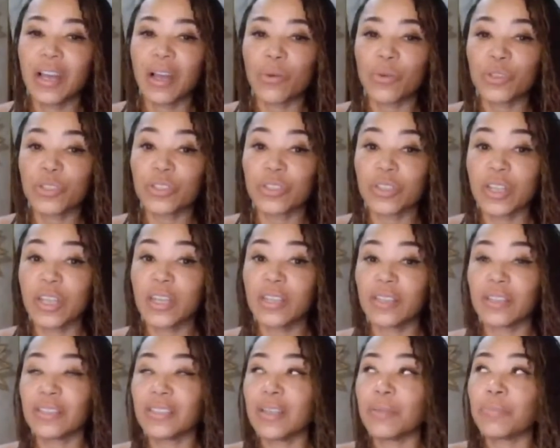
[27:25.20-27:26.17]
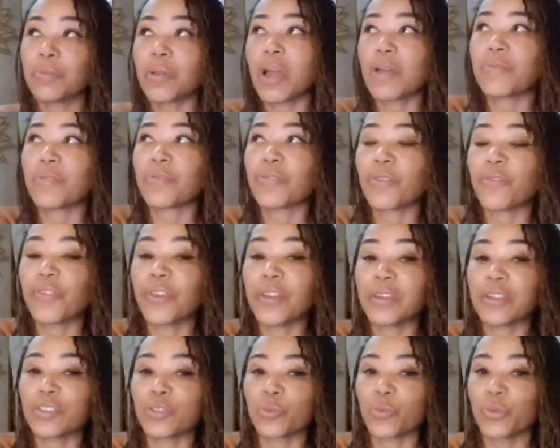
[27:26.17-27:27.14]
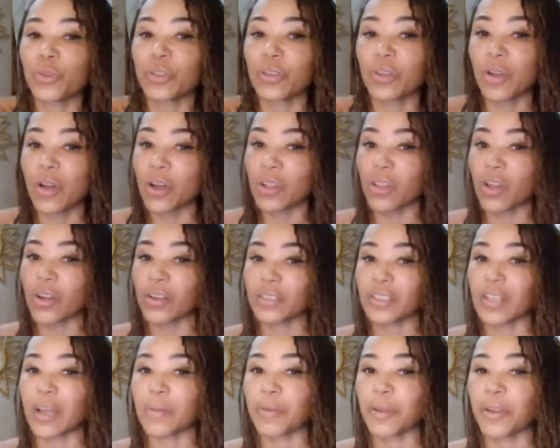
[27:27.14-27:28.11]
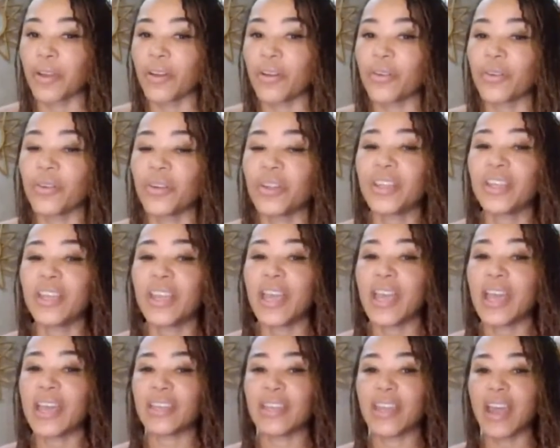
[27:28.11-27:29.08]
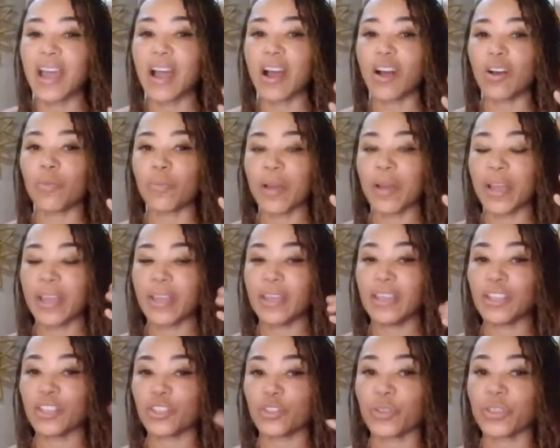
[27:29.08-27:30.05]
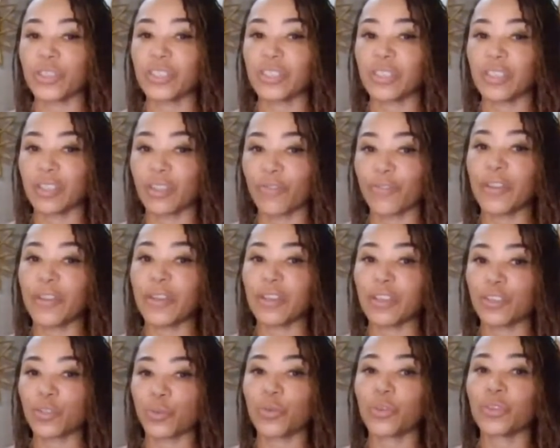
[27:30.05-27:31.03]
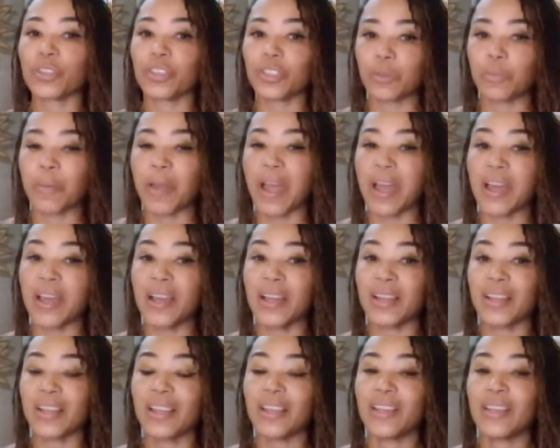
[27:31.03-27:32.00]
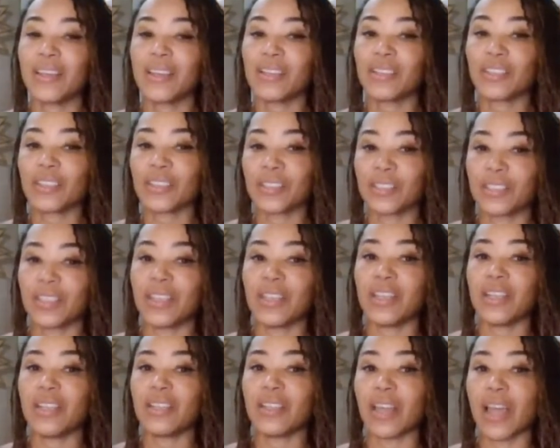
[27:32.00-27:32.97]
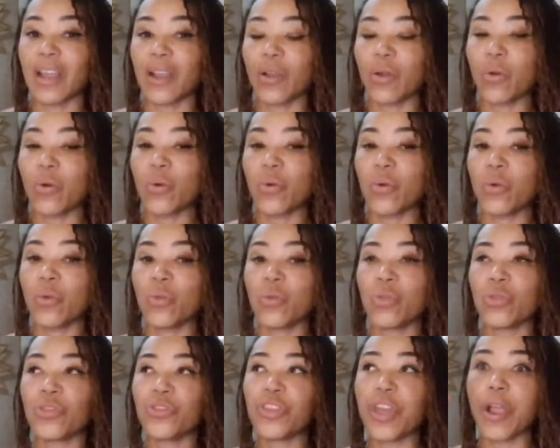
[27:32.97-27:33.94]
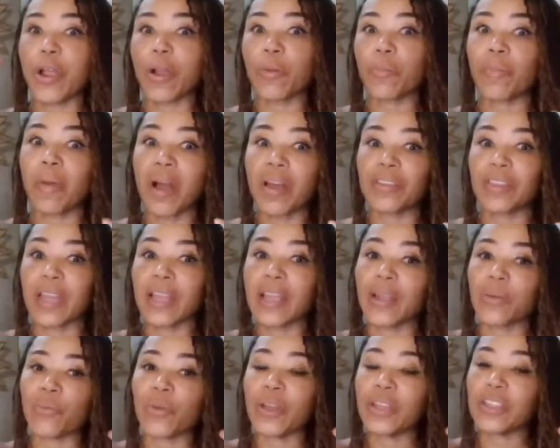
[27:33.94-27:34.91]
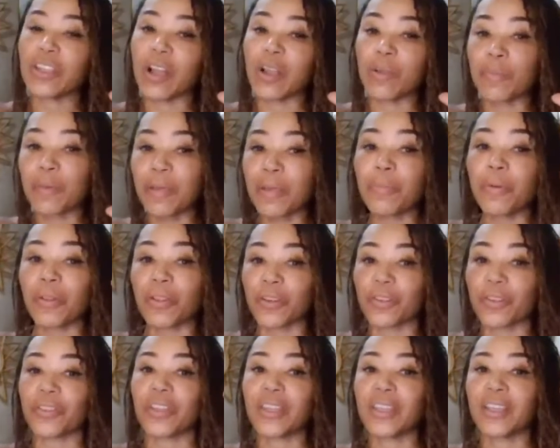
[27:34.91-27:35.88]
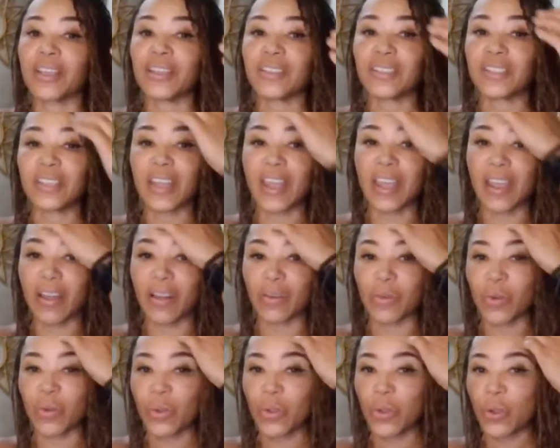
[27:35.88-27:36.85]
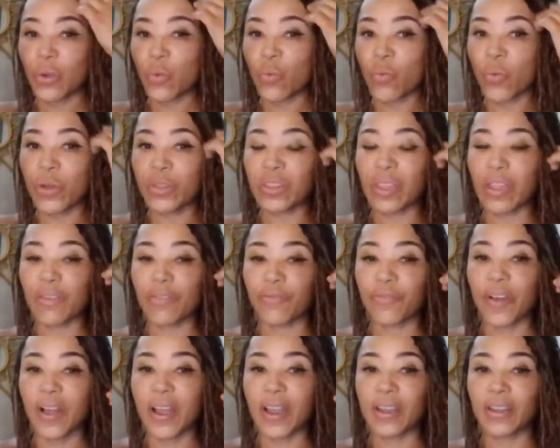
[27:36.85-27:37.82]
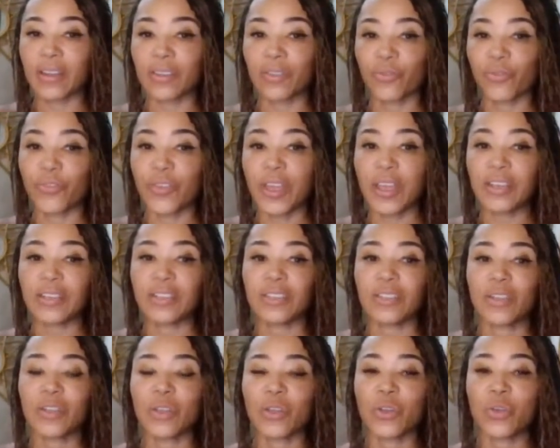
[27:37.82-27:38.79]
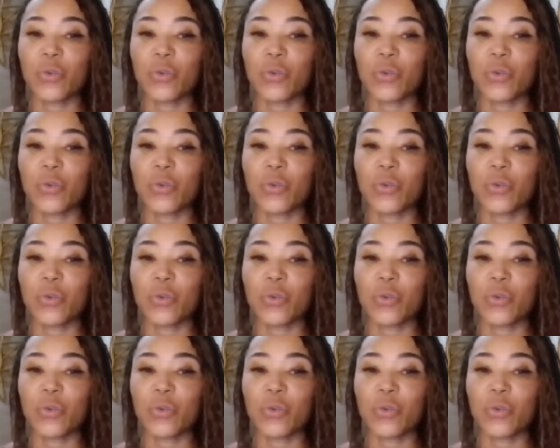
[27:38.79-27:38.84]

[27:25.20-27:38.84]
I was in the deep dive of the fitness world a long time ago. And now my interest in the fitness world is back to see like their mind, like what young people are thinking today on what they find fit.